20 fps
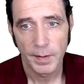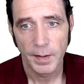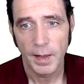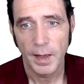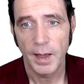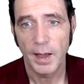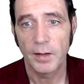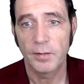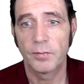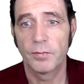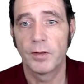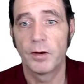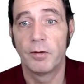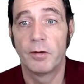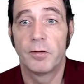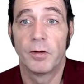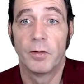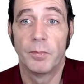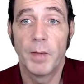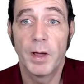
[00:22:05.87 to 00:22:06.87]
out of the
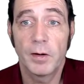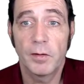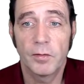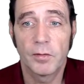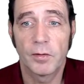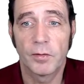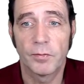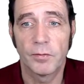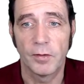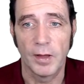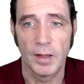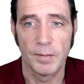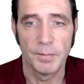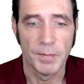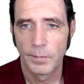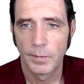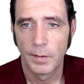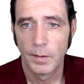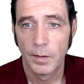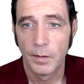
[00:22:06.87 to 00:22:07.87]
original Microsoft team
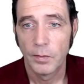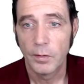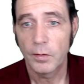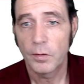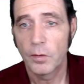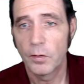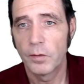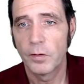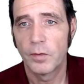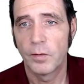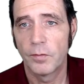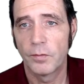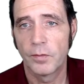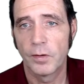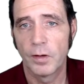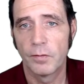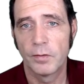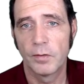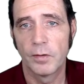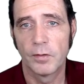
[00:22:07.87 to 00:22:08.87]
that Cognitive
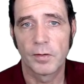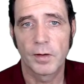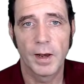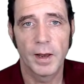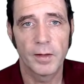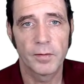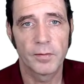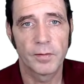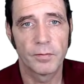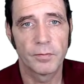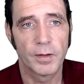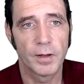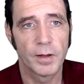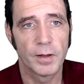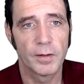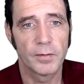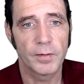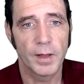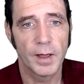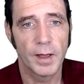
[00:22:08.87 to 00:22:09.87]
Services
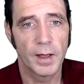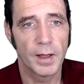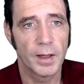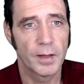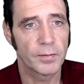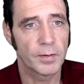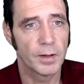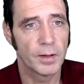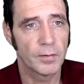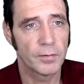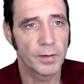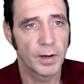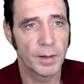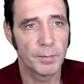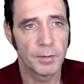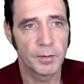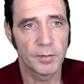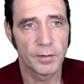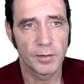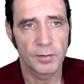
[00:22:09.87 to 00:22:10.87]
classifies as
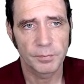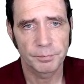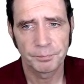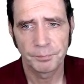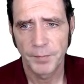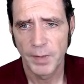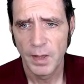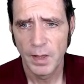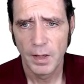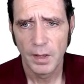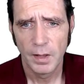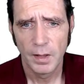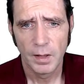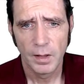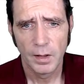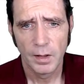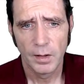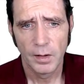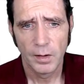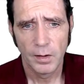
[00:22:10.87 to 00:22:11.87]
celebrities.
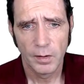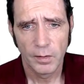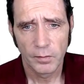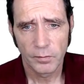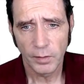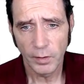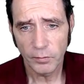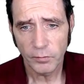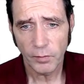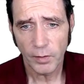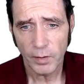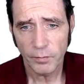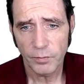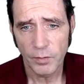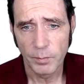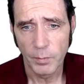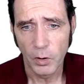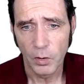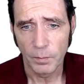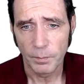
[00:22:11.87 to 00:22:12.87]
So let's try a few
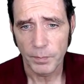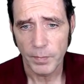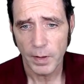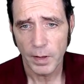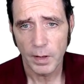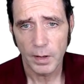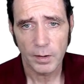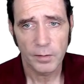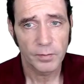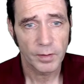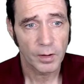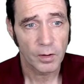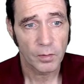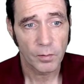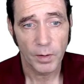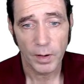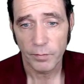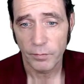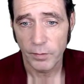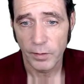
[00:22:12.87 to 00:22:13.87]
more, because I got
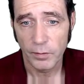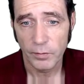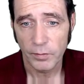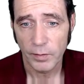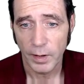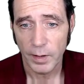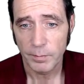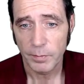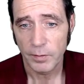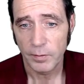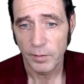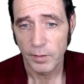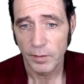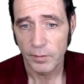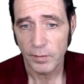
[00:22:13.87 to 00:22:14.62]
quite a few celebrities